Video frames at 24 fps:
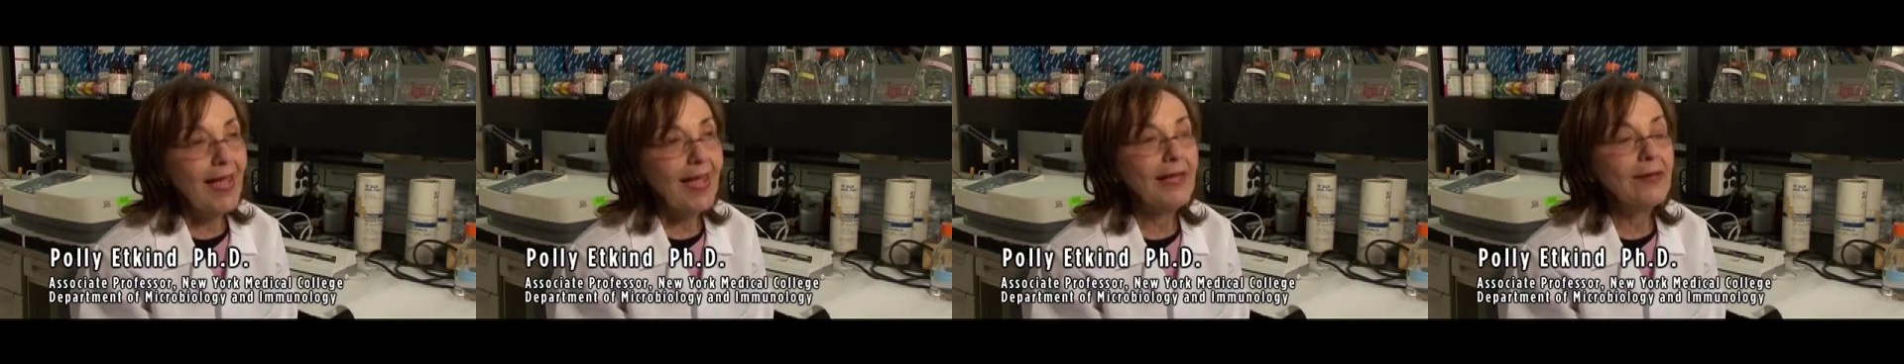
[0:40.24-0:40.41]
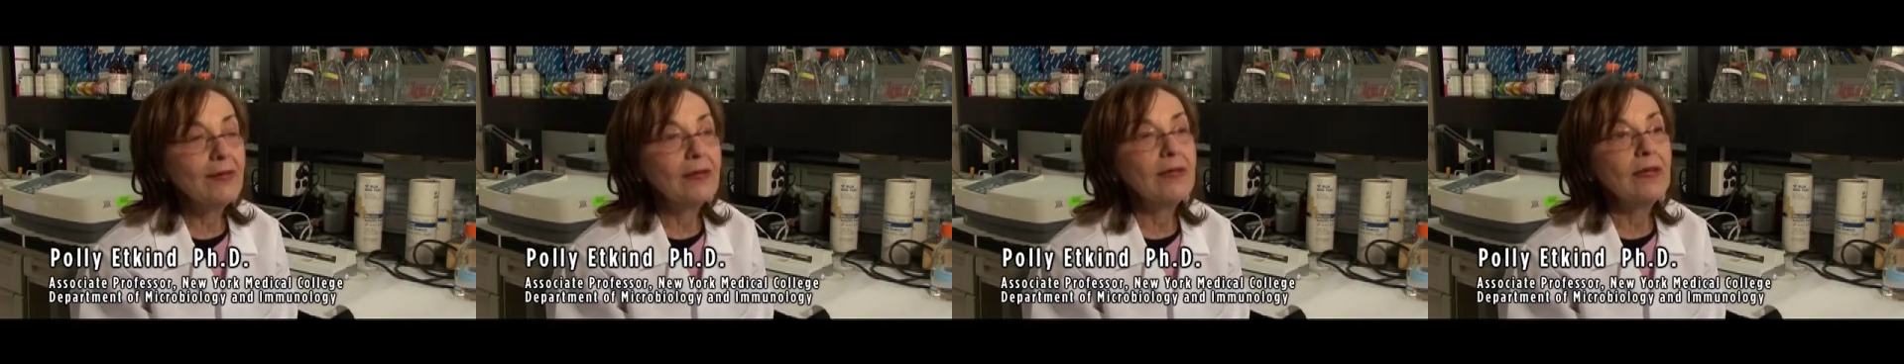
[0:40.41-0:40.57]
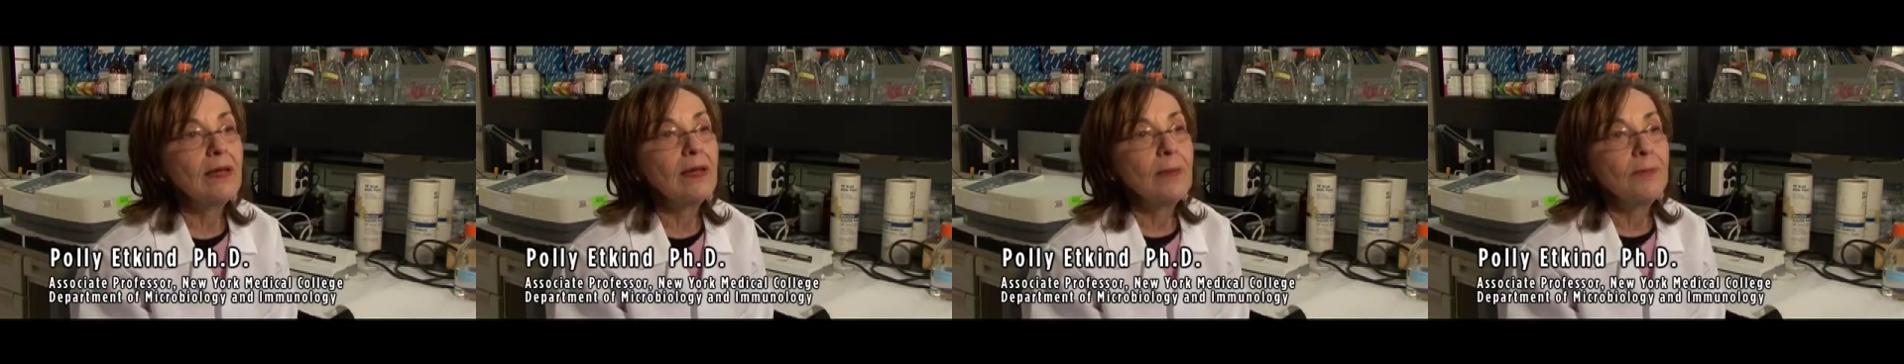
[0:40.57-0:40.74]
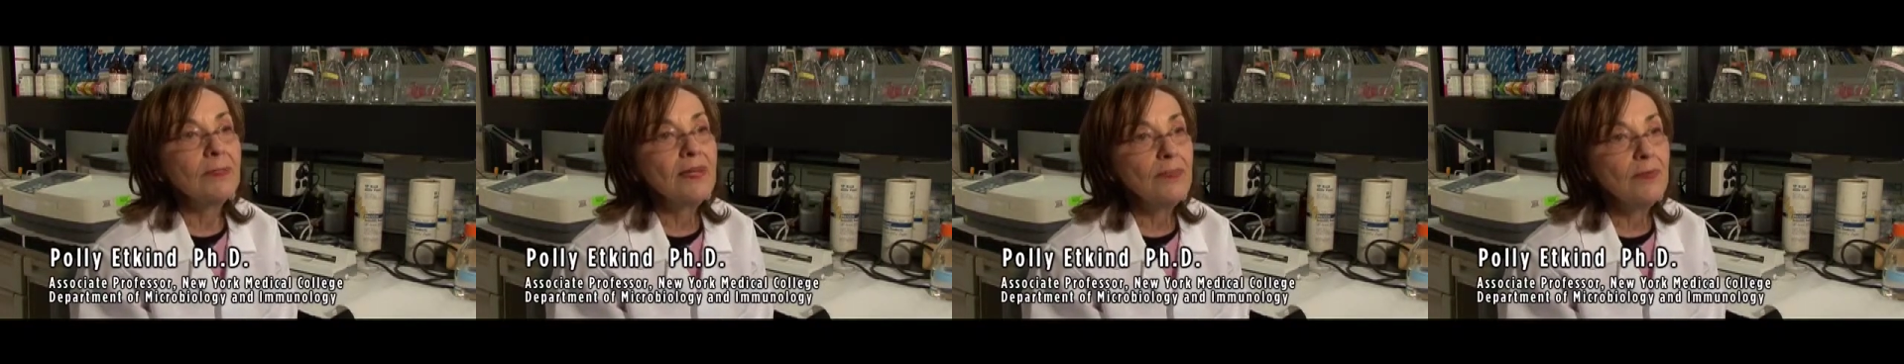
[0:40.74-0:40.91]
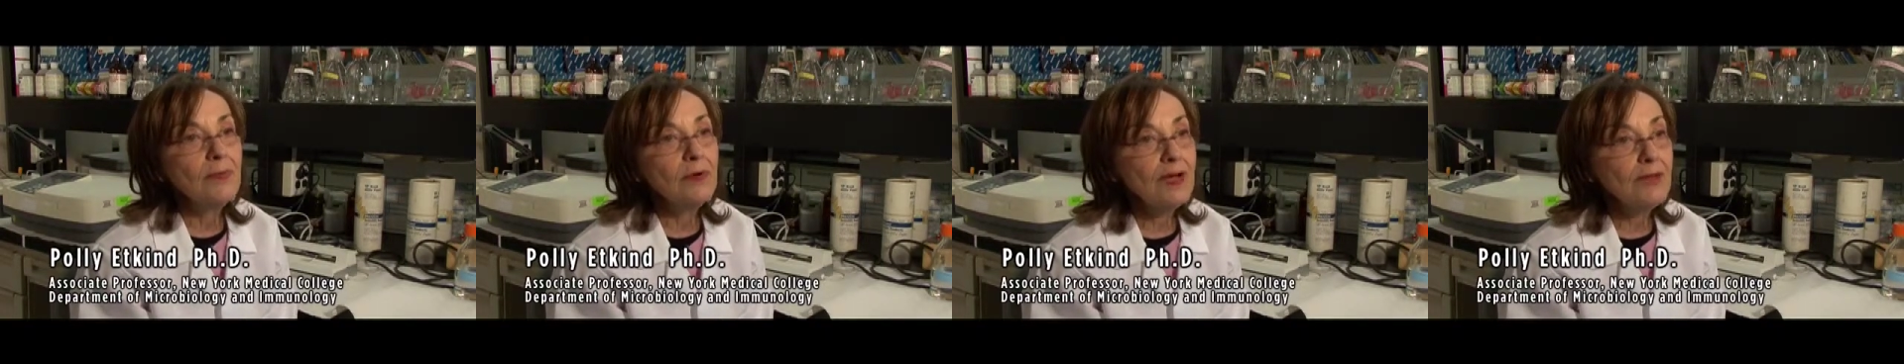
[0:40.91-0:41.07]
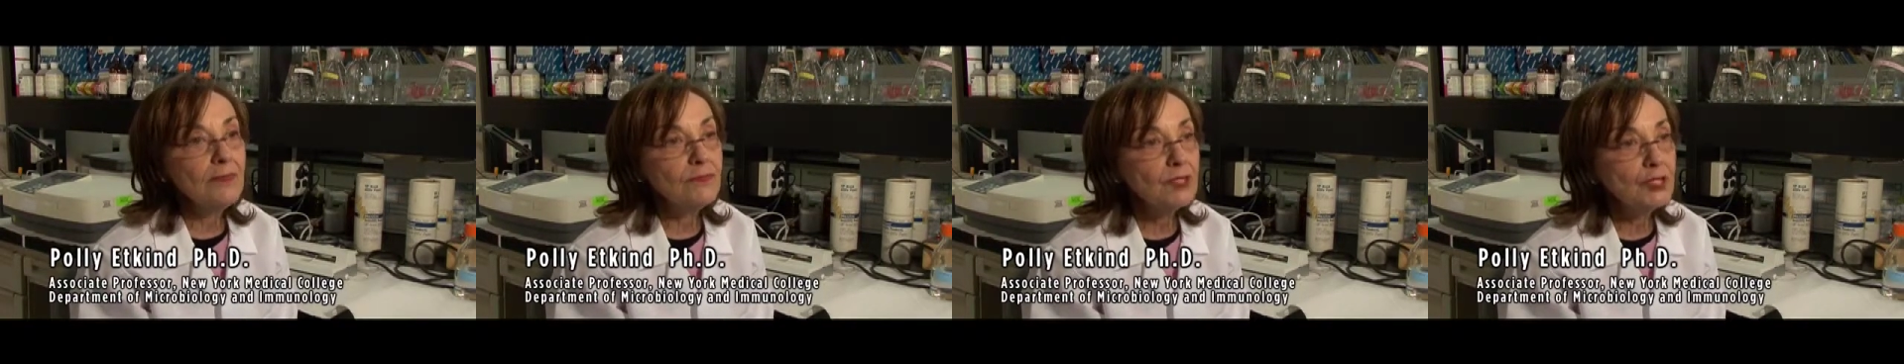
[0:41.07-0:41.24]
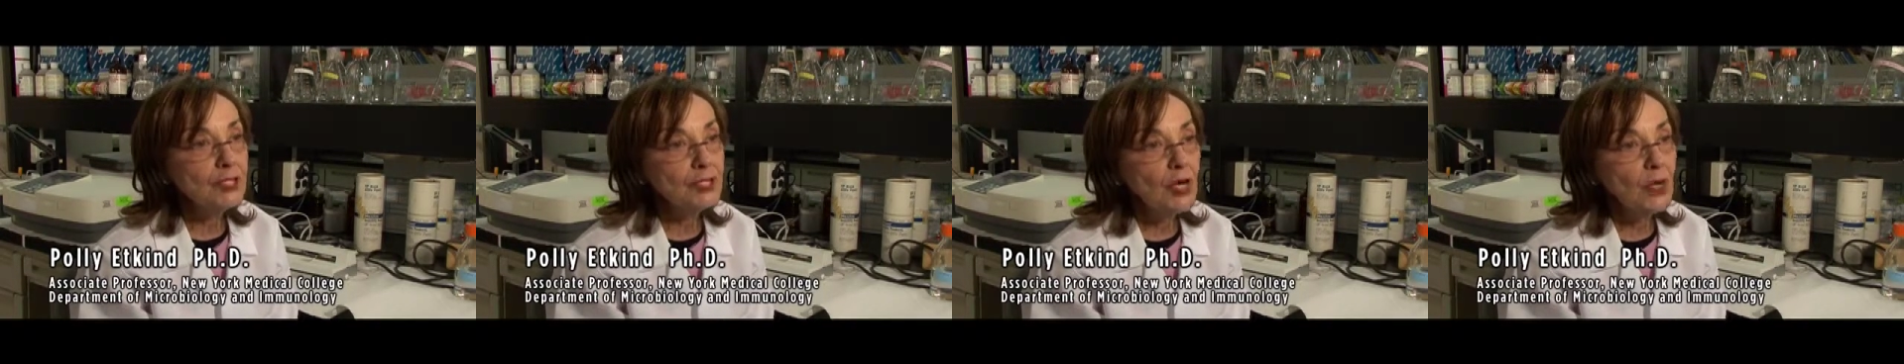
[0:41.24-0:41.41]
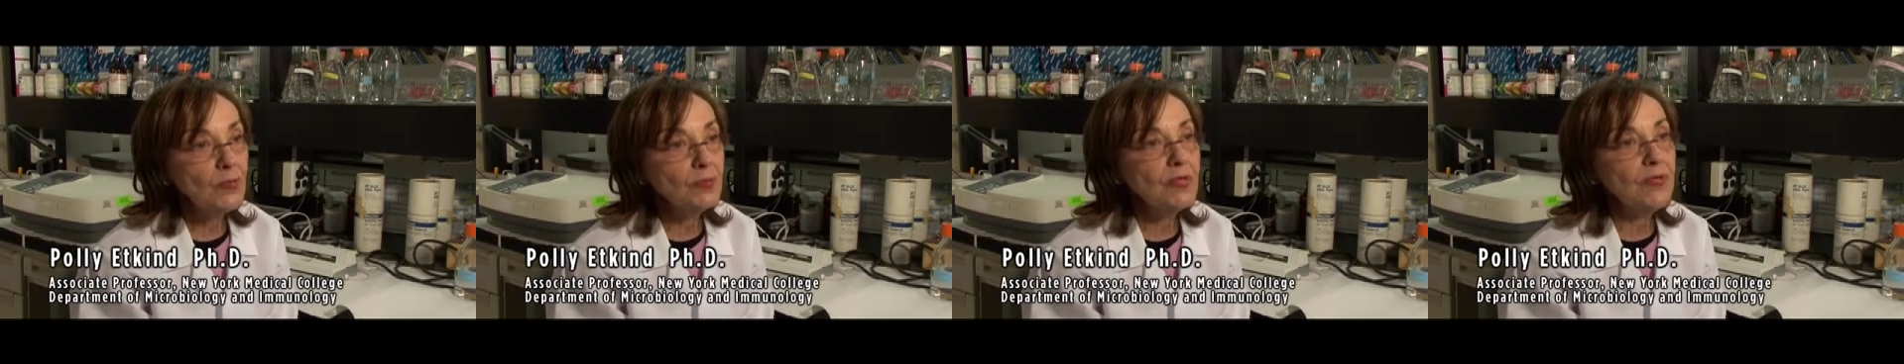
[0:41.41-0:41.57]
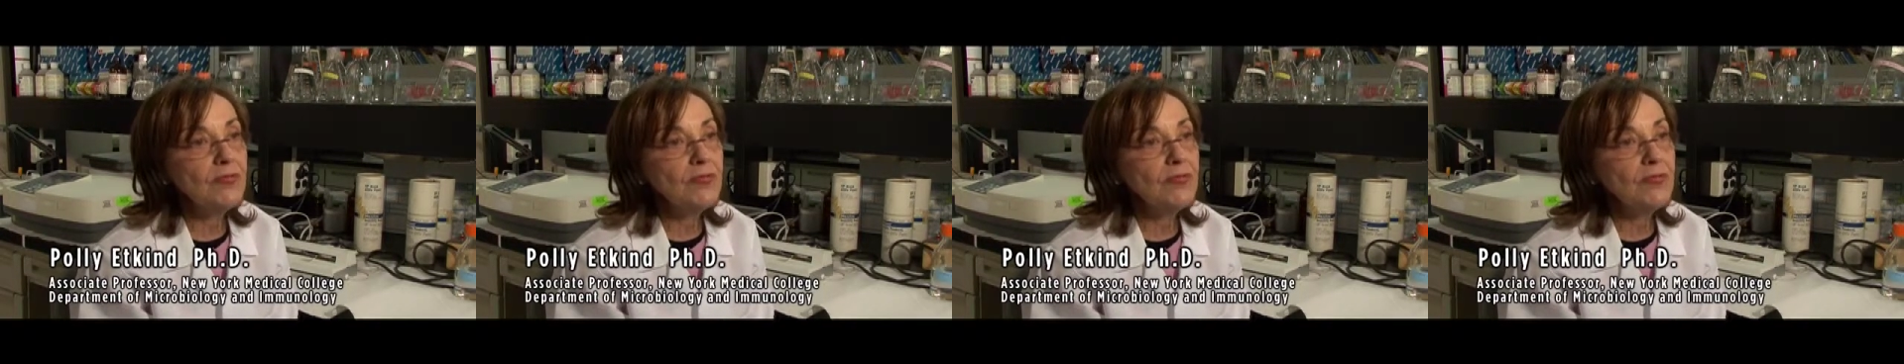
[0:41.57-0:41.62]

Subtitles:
And people have shown